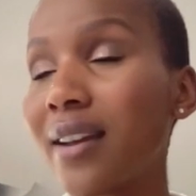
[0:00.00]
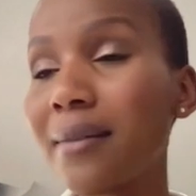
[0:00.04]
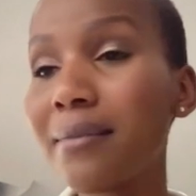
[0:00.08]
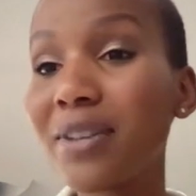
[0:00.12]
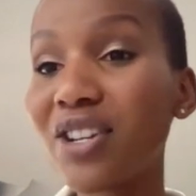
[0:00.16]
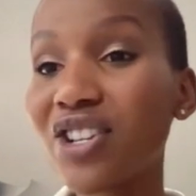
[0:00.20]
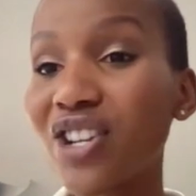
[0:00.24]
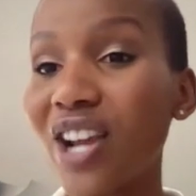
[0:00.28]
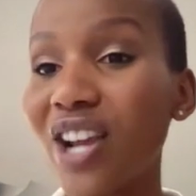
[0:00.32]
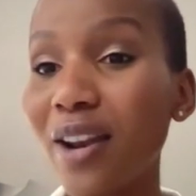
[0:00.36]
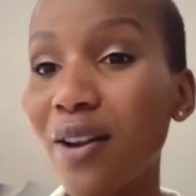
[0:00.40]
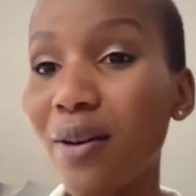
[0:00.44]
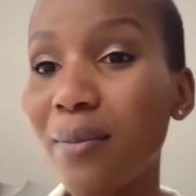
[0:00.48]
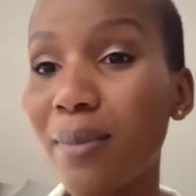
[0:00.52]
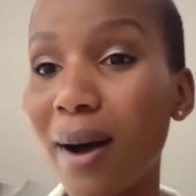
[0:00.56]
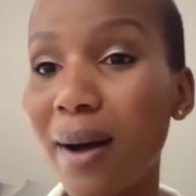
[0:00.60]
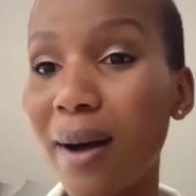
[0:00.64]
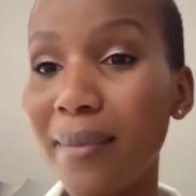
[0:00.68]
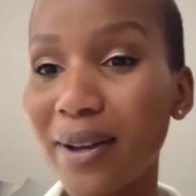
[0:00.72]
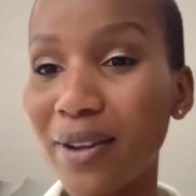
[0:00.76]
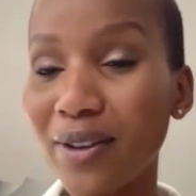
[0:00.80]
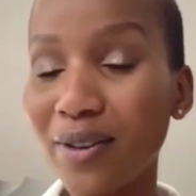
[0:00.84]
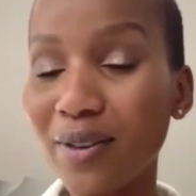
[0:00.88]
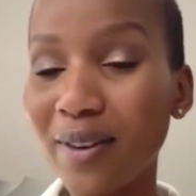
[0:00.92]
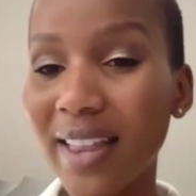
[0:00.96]
Michelle
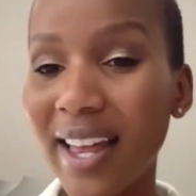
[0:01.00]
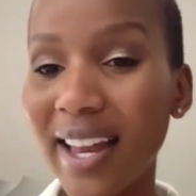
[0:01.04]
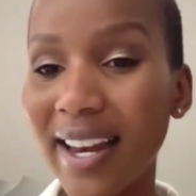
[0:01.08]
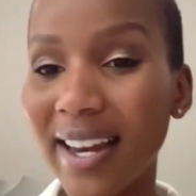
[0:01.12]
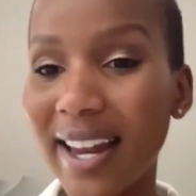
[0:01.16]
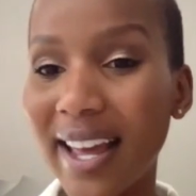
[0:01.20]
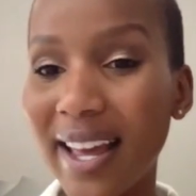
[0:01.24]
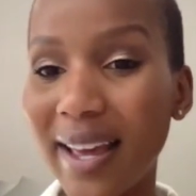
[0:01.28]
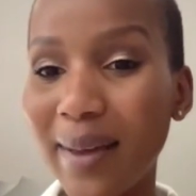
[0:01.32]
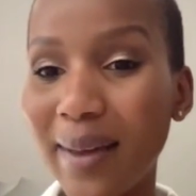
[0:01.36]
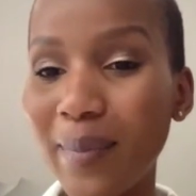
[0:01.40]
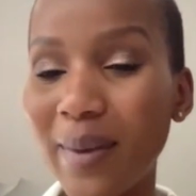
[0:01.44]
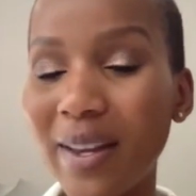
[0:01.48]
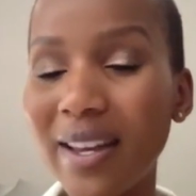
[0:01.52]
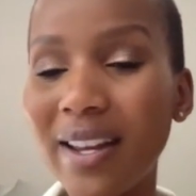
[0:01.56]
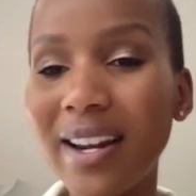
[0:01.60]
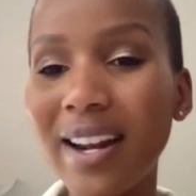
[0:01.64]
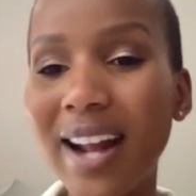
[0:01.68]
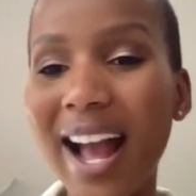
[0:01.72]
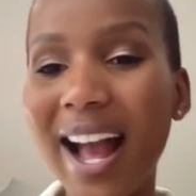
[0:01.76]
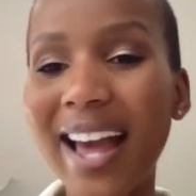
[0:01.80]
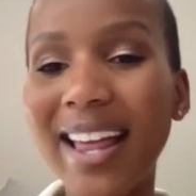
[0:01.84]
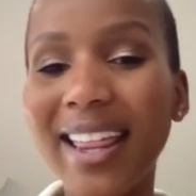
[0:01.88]
Obama. You know that name? Yeah.